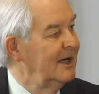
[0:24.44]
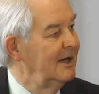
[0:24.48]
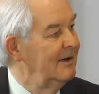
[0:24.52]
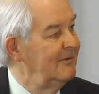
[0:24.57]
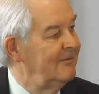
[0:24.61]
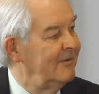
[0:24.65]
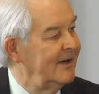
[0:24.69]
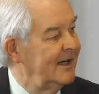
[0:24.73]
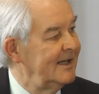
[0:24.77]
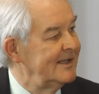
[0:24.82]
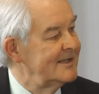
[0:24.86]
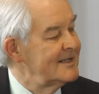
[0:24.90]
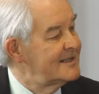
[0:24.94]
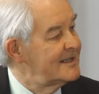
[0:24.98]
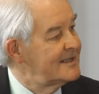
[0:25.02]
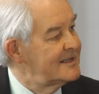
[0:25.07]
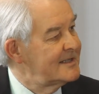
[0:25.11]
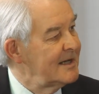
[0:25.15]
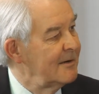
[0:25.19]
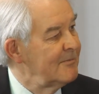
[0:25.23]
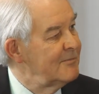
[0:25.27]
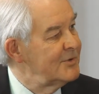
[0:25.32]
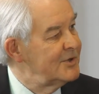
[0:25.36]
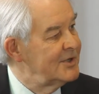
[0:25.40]
various
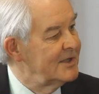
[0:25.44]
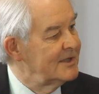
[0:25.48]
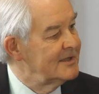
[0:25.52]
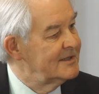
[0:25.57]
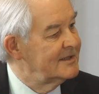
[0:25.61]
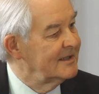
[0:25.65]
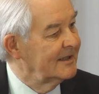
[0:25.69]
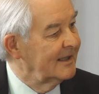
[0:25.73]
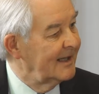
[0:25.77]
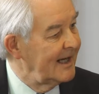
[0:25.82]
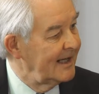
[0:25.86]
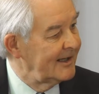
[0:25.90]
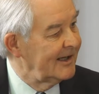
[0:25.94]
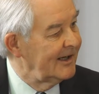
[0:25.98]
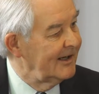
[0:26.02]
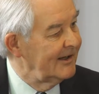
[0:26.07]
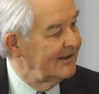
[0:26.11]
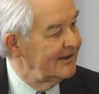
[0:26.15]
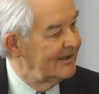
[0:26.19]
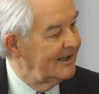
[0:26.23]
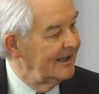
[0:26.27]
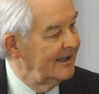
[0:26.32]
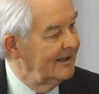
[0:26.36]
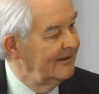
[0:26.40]
assumptions and get
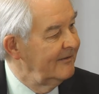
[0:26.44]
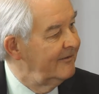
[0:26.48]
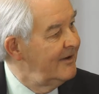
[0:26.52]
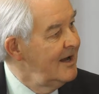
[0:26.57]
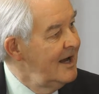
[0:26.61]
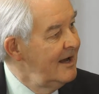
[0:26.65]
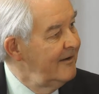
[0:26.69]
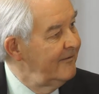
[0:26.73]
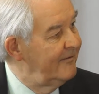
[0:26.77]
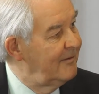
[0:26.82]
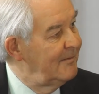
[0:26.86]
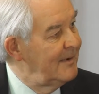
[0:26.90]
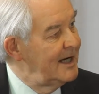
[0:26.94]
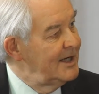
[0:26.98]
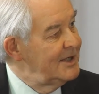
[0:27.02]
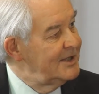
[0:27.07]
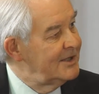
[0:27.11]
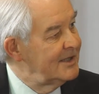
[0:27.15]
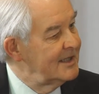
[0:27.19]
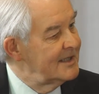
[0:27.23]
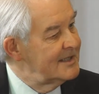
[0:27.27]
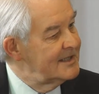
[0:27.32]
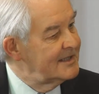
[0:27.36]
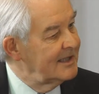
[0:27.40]
out the
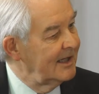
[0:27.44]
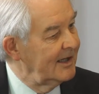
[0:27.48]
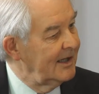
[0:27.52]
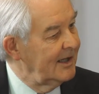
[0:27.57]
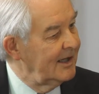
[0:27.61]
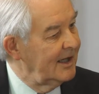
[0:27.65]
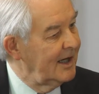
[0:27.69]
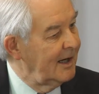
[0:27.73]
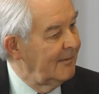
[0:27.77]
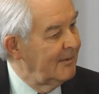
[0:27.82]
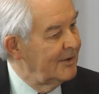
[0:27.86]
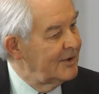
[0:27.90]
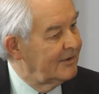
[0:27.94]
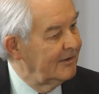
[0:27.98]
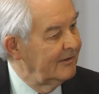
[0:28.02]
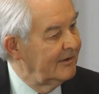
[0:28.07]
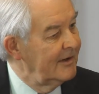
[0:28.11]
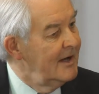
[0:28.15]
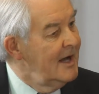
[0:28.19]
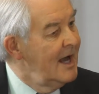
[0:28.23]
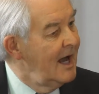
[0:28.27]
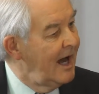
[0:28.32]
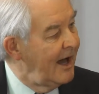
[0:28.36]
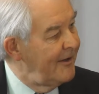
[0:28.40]
information as to how much
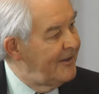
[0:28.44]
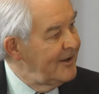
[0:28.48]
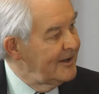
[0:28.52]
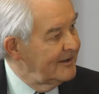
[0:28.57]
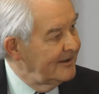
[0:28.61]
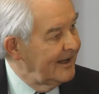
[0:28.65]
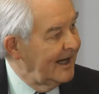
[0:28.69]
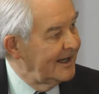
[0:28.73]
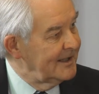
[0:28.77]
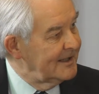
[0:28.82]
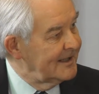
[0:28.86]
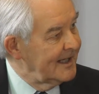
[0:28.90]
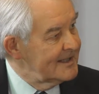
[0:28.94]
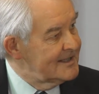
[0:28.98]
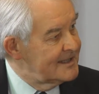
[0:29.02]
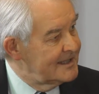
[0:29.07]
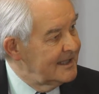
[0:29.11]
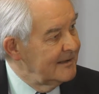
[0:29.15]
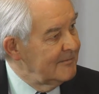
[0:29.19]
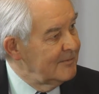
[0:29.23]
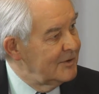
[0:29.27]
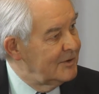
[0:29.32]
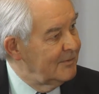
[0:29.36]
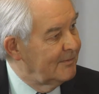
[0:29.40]
you're. I think that does
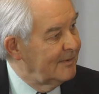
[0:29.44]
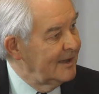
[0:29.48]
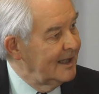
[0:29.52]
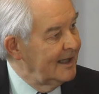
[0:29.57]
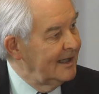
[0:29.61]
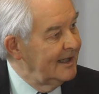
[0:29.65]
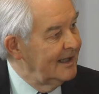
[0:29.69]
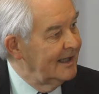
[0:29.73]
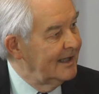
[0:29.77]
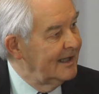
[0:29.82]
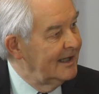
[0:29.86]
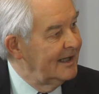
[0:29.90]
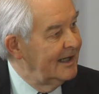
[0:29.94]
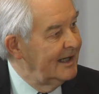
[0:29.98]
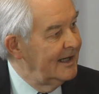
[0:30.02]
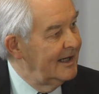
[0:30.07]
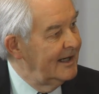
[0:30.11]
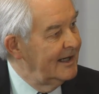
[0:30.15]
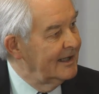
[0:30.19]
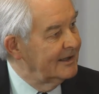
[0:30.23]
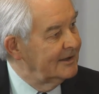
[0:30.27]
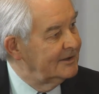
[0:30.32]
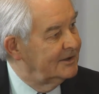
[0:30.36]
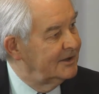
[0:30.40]
seem to be
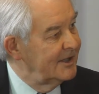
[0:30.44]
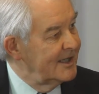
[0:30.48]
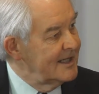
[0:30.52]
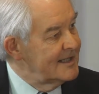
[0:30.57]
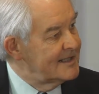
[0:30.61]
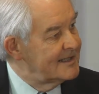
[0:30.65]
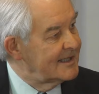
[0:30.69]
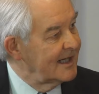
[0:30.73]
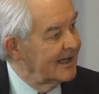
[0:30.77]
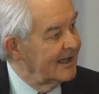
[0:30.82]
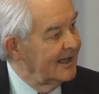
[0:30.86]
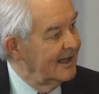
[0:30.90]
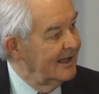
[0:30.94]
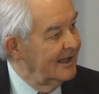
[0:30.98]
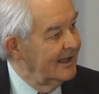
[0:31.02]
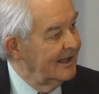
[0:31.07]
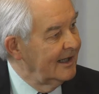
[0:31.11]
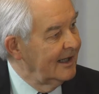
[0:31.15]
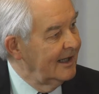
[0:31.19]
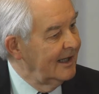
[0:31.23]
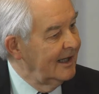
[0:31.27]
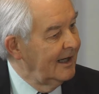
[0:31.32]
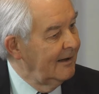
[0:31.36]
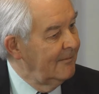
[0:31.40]
increasing,
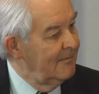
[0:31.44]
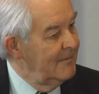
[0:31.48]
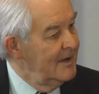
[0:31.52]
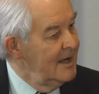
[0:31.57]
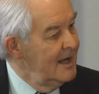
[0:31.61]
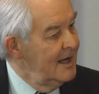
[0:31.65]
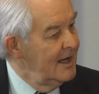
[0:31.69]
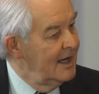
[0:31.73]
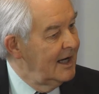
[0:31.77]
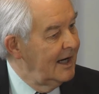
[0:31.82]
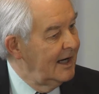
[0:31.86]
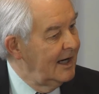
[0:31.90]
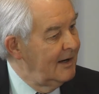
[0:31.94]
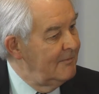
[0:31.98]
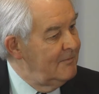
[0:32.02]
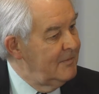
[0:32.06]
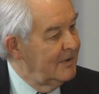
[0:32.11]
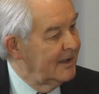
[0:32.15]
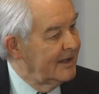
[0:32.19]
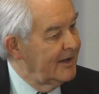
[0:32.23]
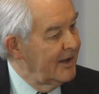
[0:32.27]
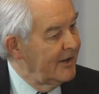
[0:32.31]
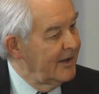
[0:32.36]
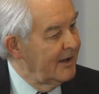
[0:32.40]

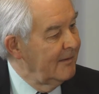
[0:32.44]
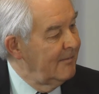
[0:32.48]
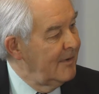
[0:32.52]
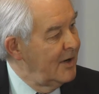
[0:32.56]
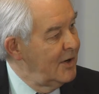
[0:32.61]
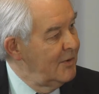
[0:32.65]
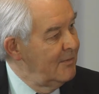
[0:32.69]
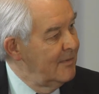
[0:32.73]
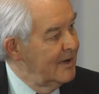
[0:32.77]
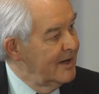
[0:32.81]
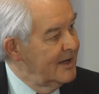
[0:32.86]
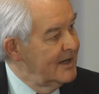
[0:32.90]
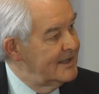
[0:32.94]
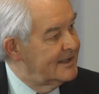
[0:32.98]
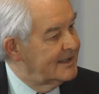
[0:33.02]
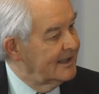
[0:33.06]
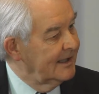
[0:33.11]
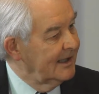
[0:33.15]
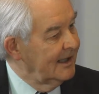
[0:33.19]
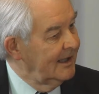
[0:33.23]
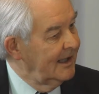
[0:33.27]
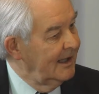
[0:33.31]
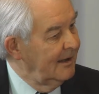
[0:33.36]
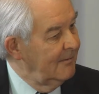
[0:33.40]
but at the moment
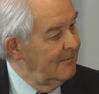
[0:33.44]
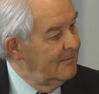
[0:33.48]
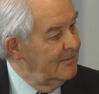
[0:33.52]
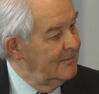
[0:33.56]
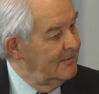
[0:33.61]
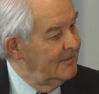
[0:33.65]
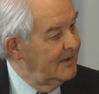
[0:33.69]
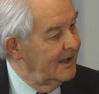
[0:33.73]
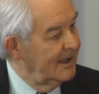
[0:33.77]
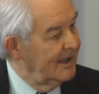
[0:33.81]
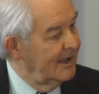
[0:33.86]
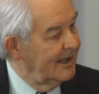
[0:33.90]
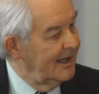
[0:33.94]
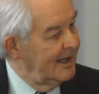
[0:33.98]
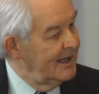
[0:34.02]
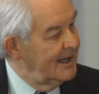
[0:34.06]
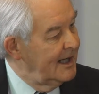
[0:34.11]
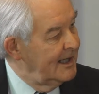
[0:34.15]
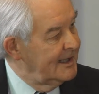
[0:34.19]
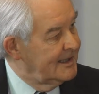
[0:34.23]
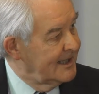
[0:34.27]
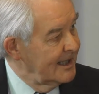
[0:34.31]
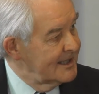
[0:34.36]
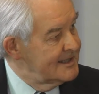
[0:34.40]

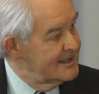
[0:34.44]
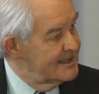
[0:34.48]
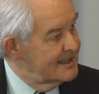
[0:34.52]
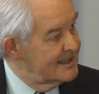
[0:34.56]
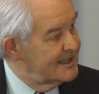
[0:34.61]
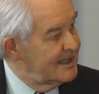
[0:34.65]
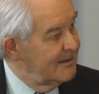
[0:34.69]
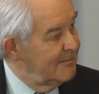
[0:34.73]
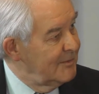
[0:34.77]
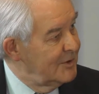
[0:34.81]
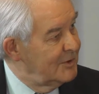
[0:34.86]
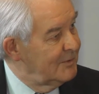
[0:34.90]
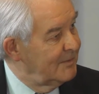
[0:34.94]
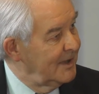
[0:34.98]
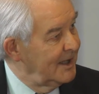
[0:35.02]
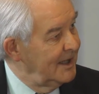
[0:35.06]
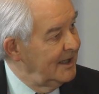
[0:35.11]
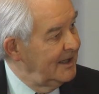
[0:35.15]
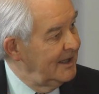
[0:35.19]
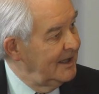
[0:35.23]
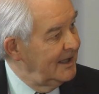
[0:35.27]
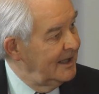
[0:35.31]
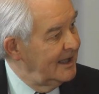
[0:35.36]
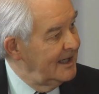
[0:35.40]
it doesn't seem to
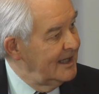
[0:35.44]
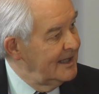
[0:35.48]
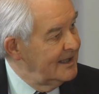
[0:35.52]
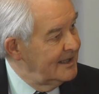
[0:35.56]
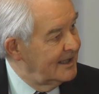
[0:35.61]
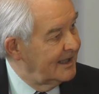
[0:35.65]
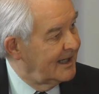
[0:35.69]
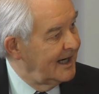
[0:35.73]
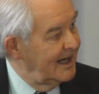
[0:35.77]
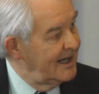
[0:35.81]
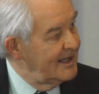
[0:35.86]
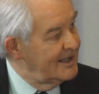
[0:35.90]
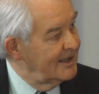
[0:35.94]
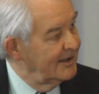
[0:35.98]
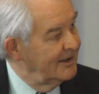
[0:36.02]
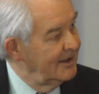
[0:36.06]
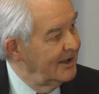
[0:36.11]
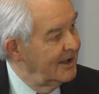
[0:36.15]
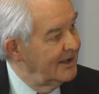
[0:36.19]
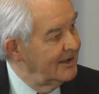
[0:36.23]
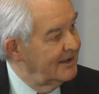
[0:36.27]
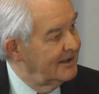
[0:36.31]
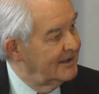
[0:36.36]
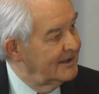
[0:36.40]
be indicating
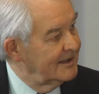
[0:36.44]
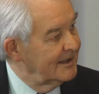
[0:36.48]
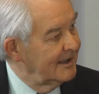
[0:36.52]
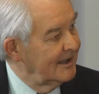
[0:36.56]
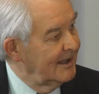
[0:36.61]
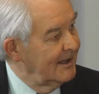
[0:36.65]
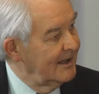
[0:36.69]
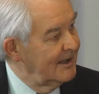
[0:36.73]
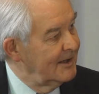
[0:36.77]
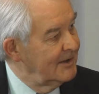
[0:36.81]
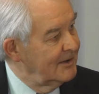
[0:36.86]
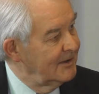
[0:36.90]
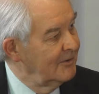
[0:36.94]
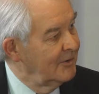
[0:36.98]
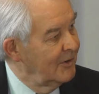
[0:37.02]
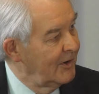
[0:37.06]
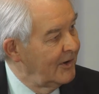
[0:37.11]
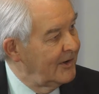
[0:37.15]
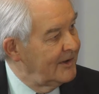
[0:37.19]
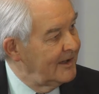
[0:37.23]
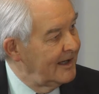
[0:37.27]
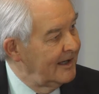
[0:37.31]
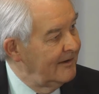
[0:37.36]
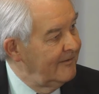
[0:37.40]
that
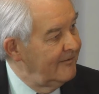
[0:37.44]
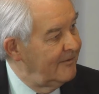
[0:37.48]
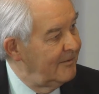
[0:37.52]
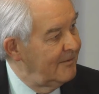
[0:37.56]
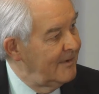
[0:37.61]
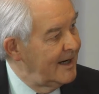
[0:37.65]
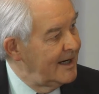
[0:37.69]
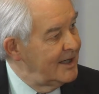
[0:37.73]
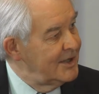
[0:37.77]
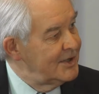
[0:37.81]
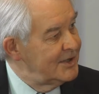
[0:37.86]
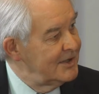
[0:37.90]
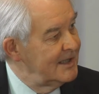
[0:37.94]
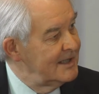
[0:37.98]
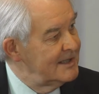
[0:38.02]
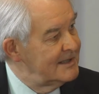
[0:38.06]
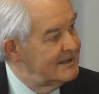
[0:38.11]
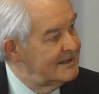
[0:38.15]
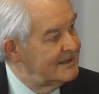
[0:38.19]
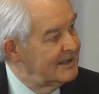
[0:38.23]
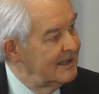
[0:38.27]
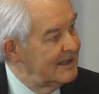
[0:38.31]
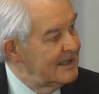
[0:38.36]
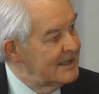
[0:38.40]
the information
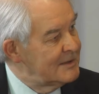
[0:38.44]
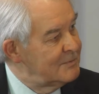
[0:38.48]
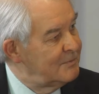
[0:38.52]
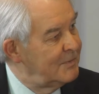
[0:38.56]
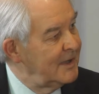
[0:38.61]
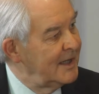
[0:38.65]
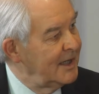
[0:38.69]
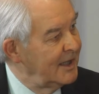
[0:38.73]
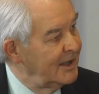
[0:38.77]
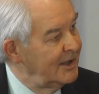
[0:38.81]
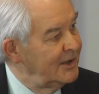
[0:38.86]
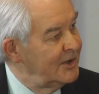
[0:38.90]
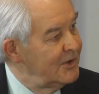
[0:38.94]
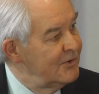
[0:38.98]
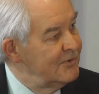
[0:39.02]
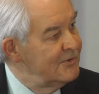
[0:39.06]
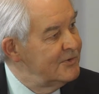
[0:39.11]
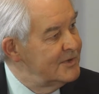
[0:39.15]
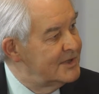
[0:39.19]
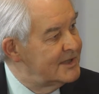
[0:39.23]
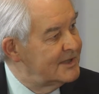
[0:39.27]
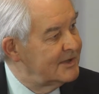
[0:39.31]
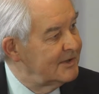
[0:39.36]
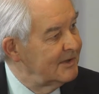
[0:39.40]
is being
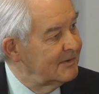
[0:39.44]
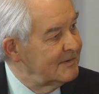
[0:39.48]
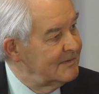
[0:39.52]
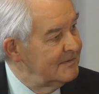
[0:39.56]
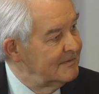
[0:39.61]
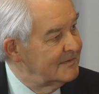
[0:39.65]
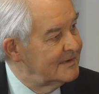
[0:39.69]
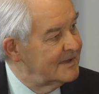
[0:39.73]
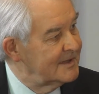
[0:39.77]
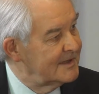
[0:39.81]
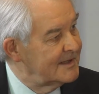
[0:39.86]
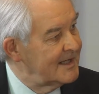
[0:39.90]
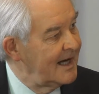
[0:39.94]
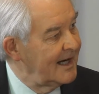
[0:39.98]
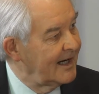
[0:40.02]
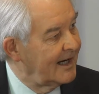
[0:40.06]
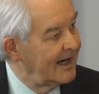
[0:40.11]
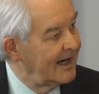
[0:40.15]
used to take